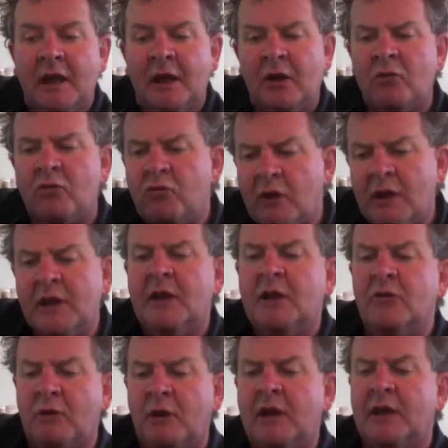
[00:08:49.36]
and I
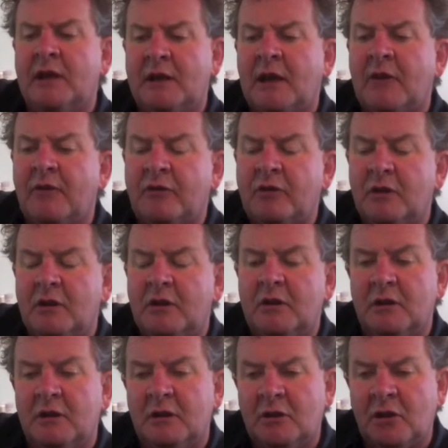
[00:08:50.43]
really, really loved
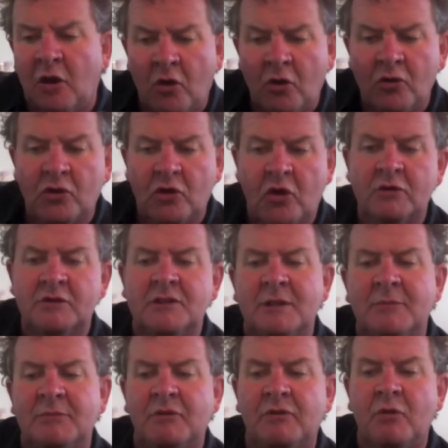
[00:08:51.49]
the whole
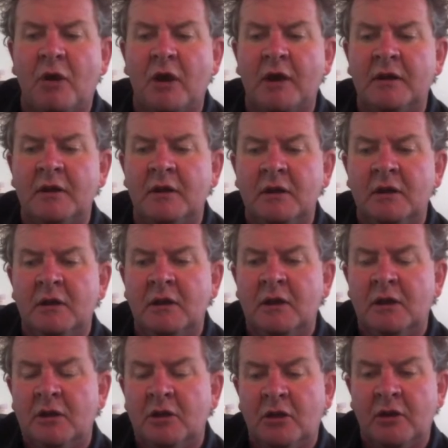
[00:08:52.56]
concept of wine.
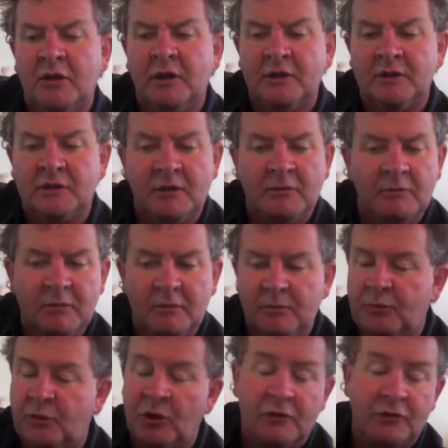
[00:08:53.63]
There's the
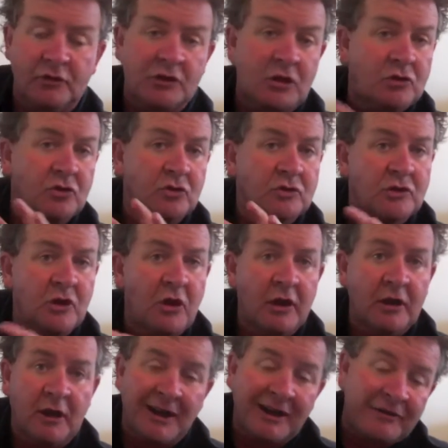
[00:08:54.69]
beautiful social
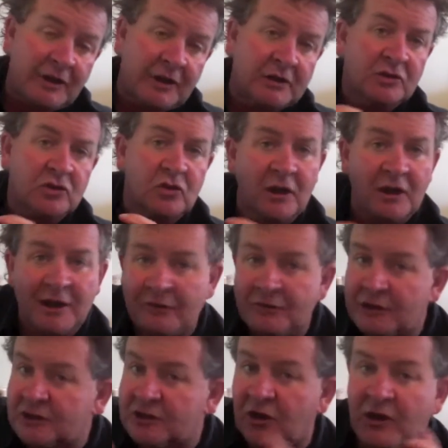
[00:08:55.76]
side, I love the history, I
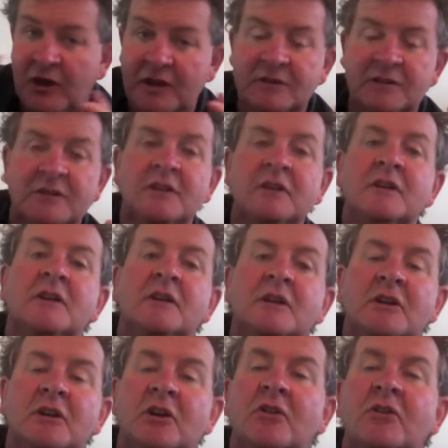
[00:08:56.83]
love the science,
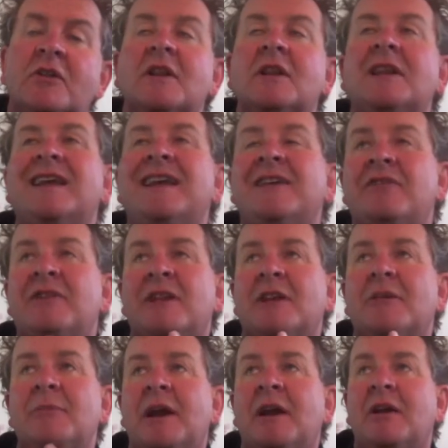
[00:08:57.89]

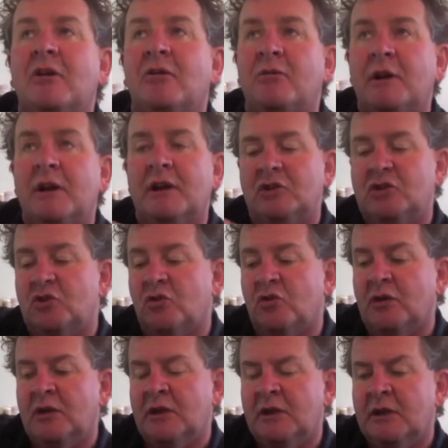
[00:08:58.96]
everything about it I really
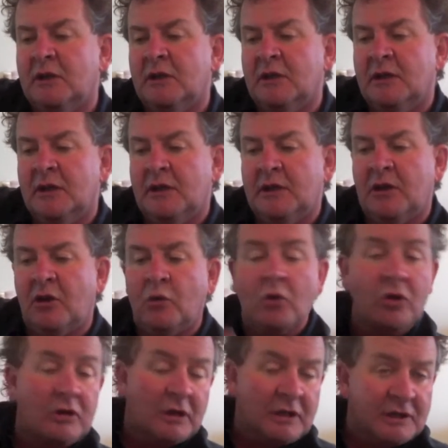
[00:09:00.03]
enjoy. Then I
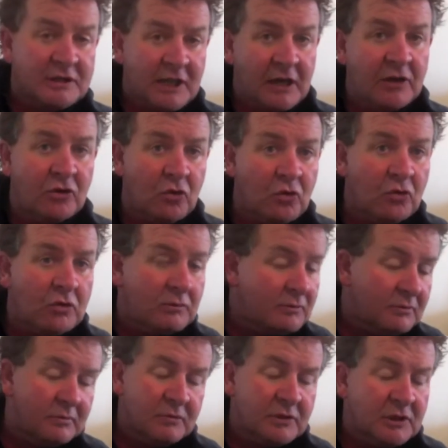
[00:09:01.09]
worked in the Salador
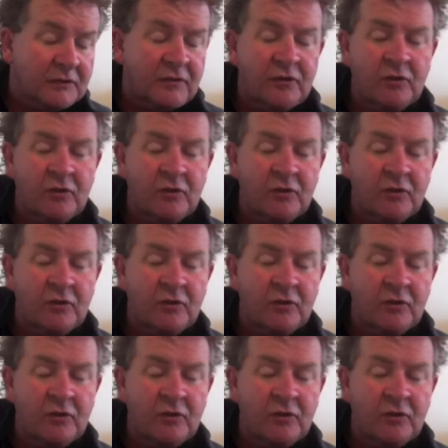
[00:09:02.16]
just